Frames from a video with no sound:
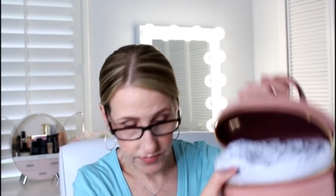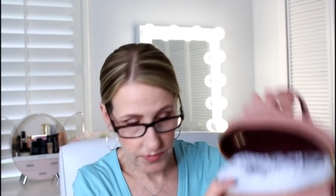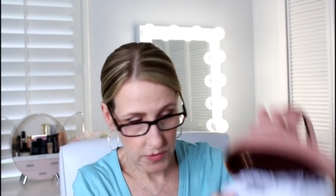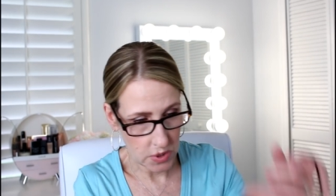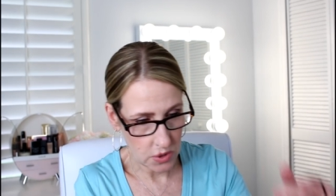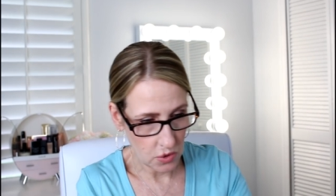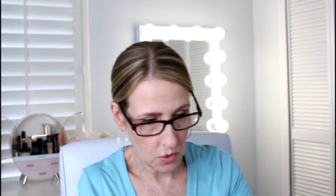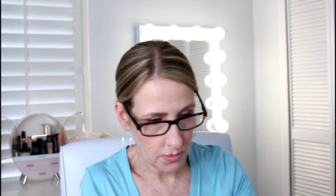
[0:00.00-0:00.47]

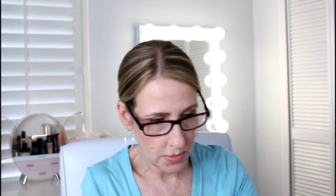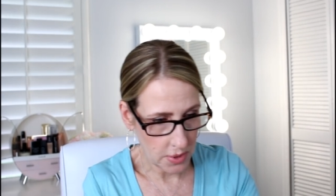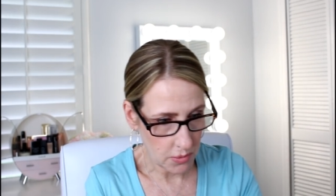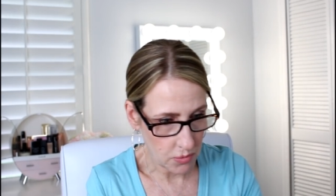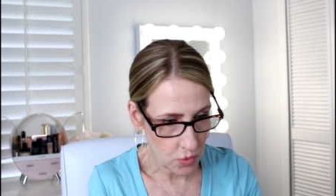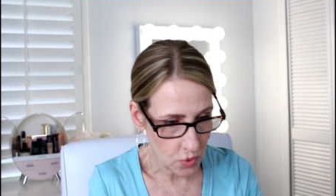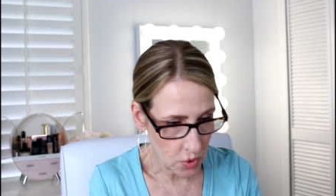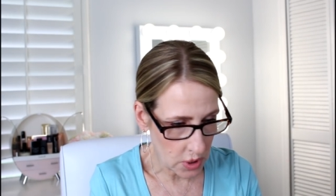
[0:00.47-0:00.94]
doesn't open
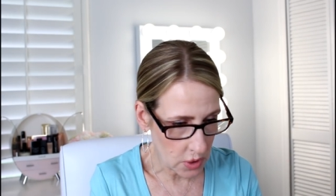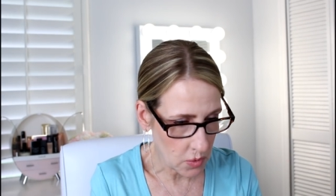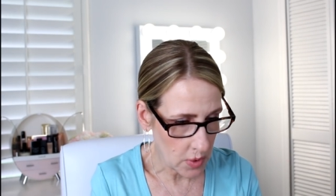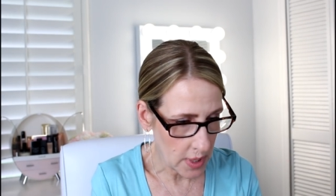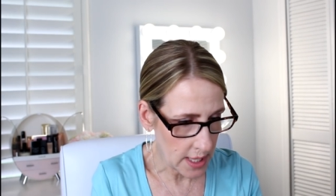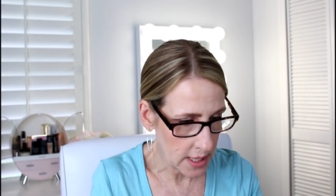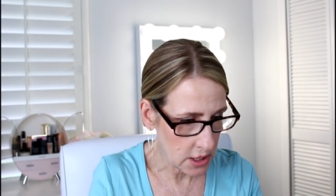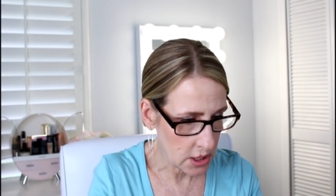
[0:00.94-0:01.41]
up really
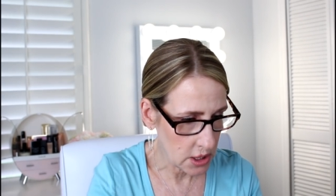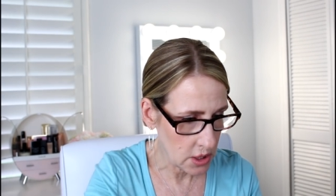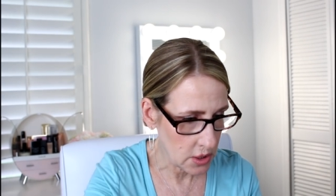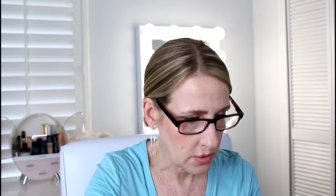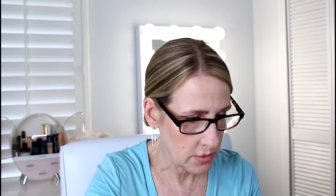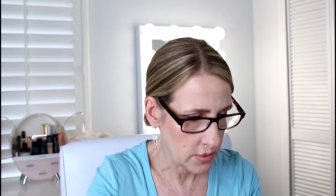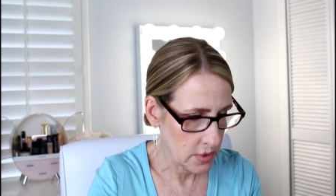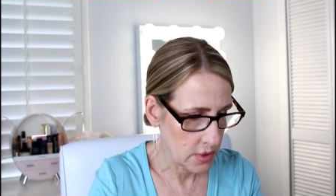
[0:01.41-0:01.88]
wide, you
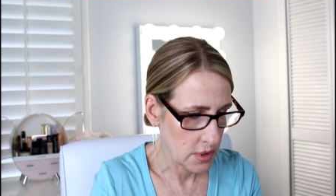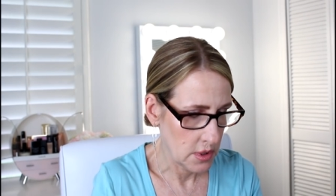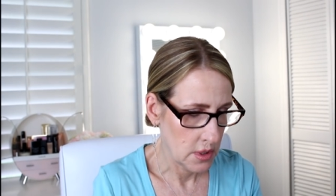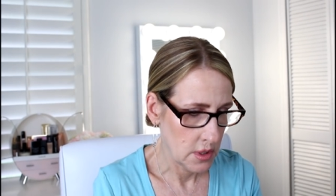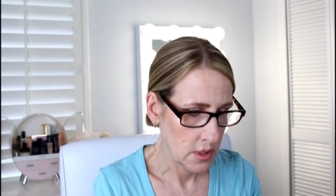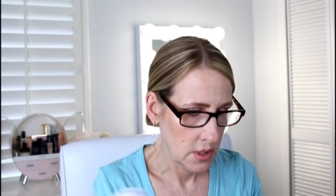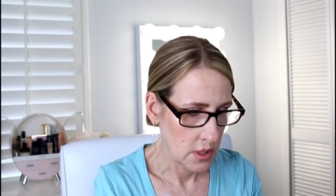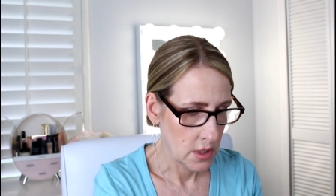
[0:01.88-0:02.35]
know.
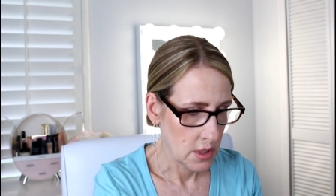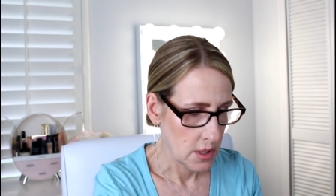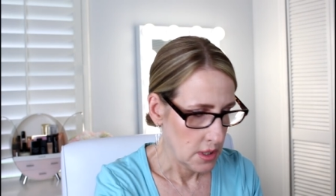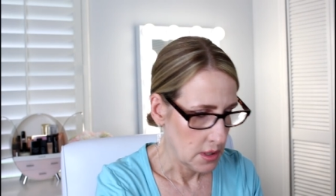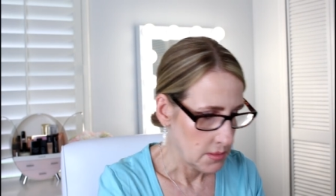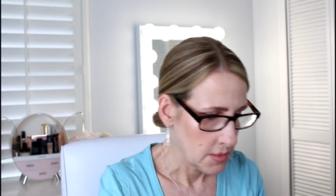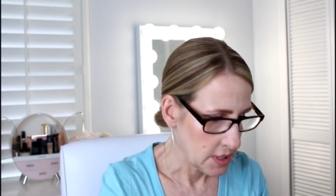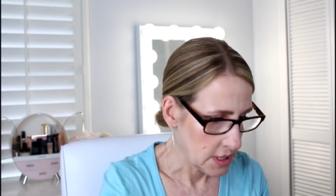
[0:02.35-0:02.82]

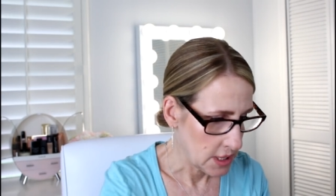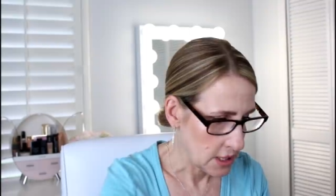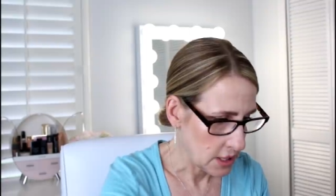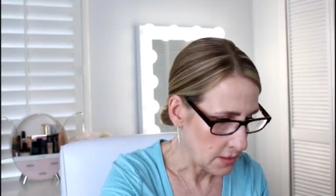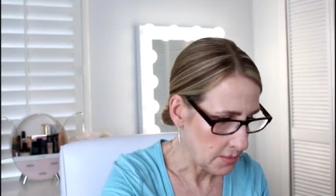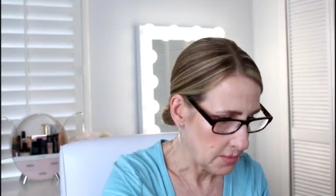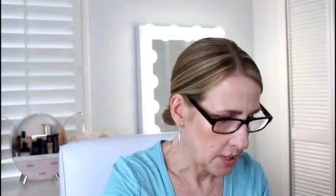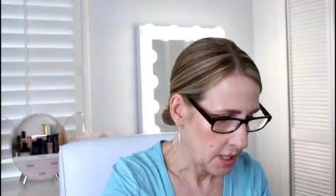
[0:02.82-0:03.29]
And take
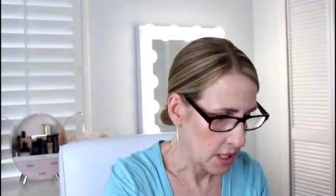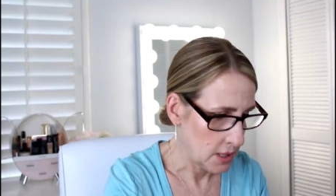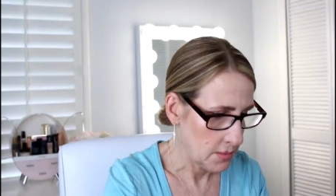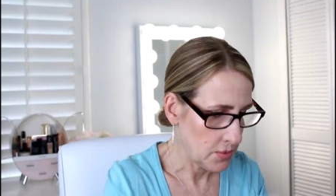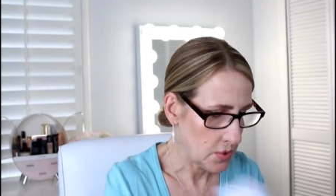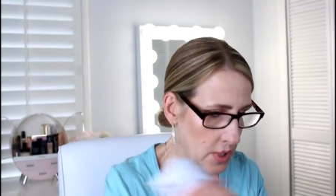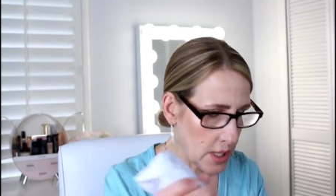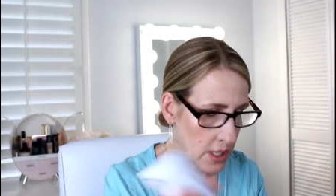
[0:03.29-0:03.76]
the
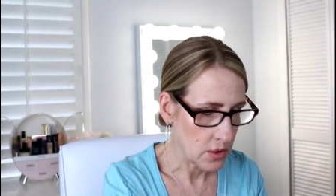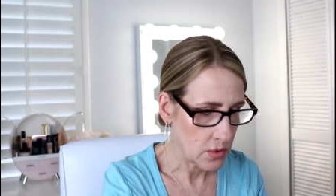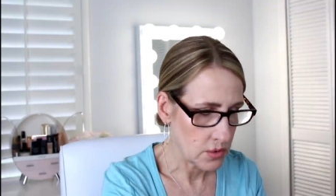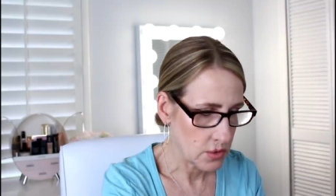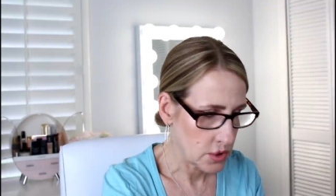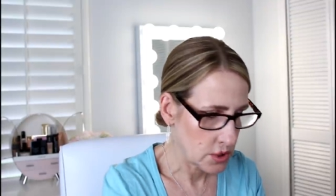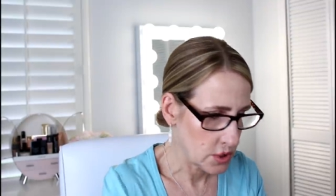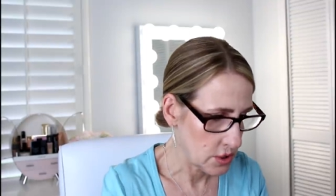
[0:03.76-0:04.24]
paper
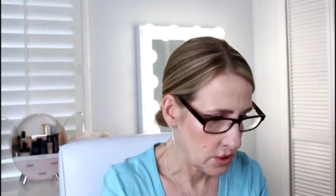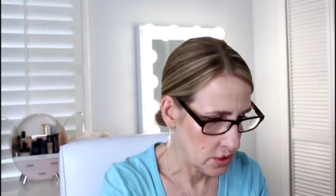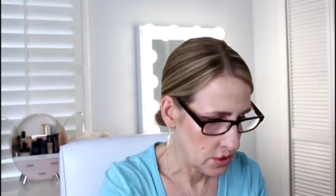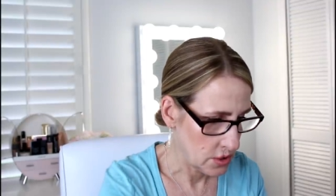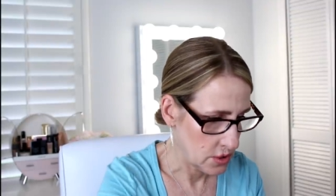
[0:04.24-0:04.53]
out